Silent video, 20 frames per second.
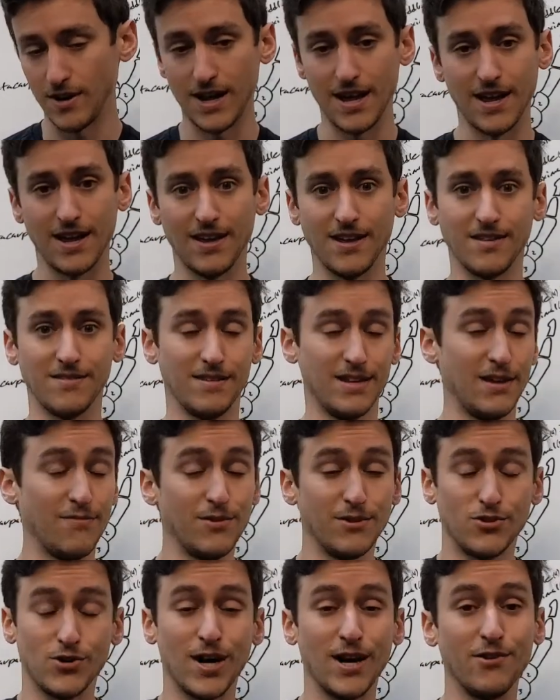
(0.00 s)

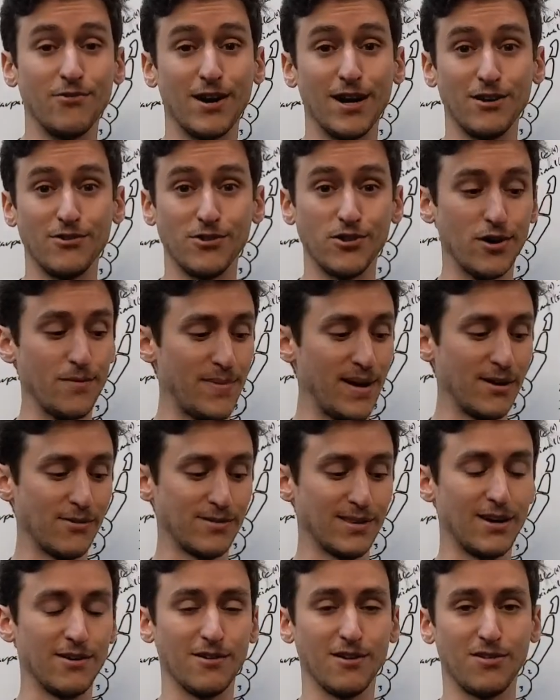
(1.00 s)
even try and ride your dirt bike
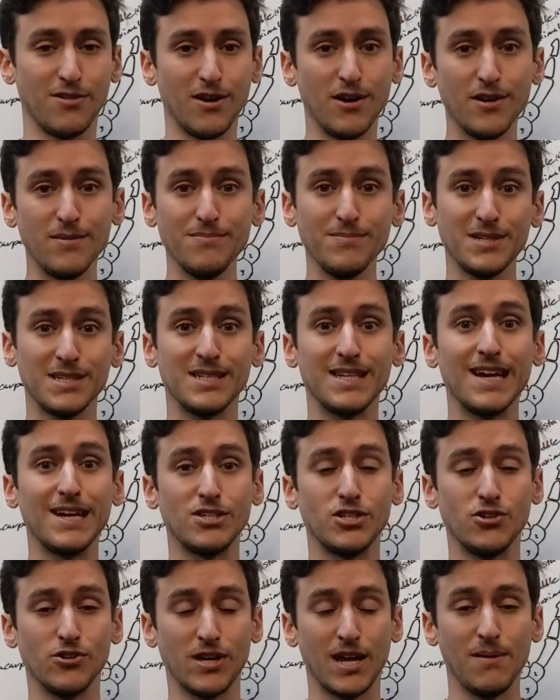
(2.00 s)
without your thumbs,
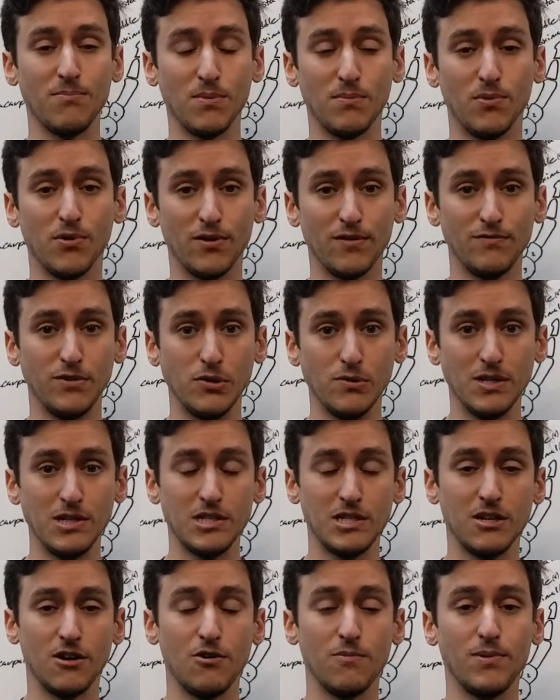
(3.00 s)
yes, you're capable of doing
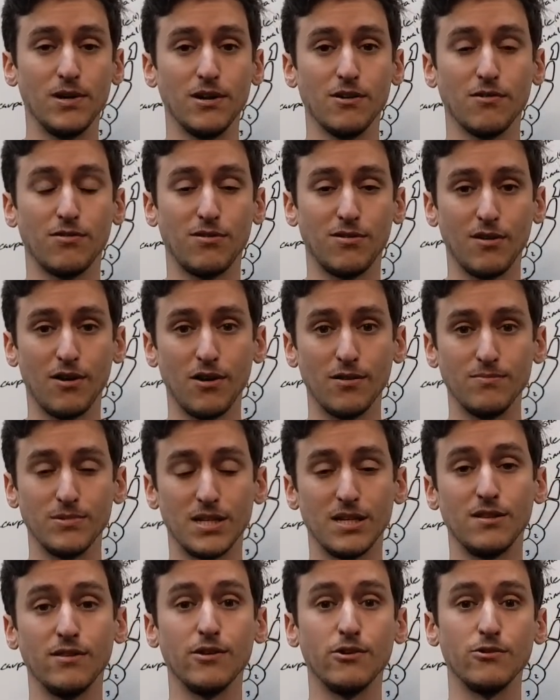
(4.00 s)
so, but your thumbs
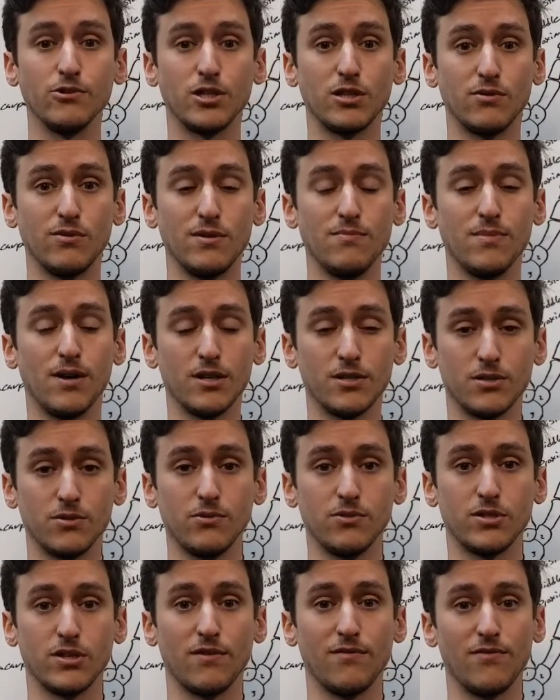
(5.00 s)
and those three
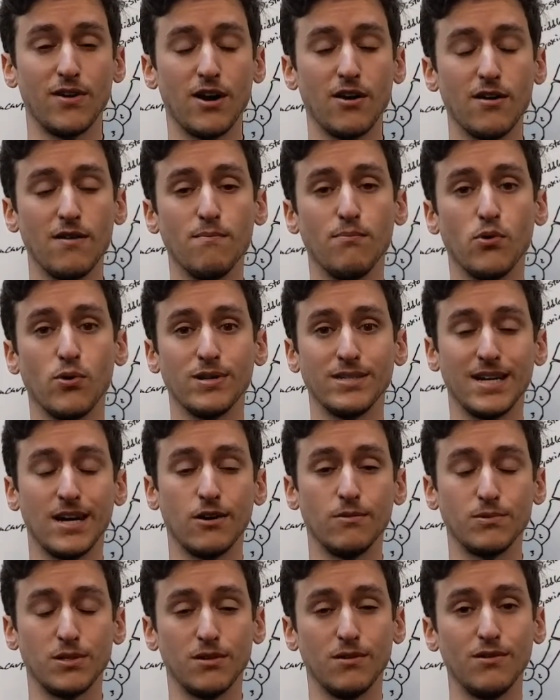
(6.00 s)
muscles are very important to
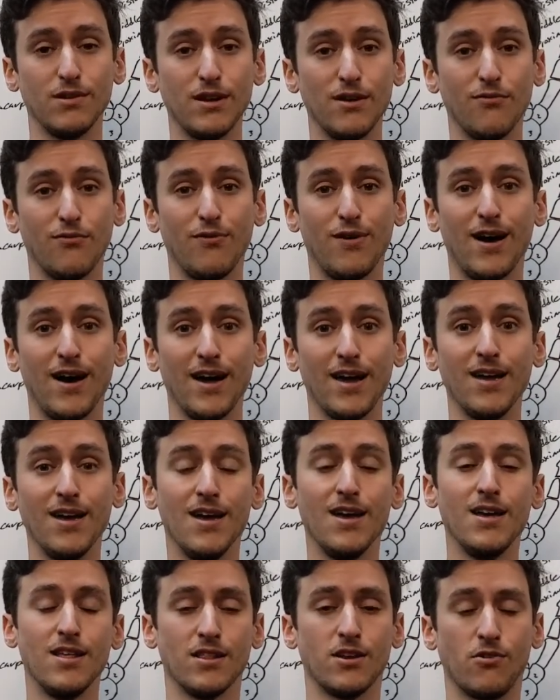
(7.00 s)
help solidify
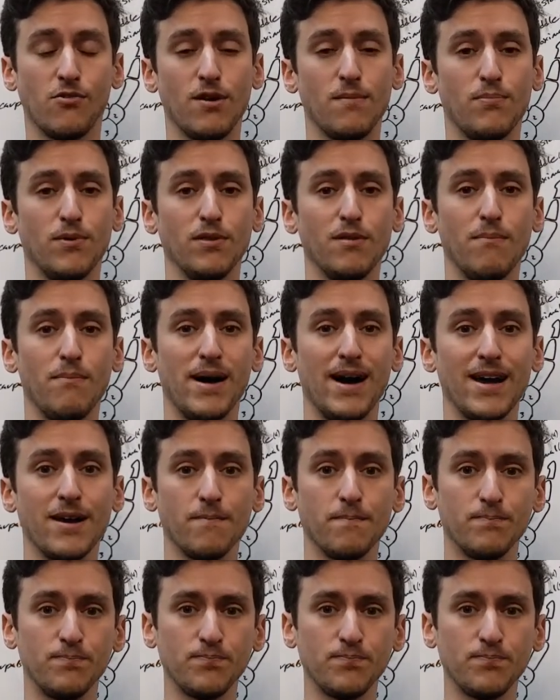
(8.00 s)
the grip on the bike.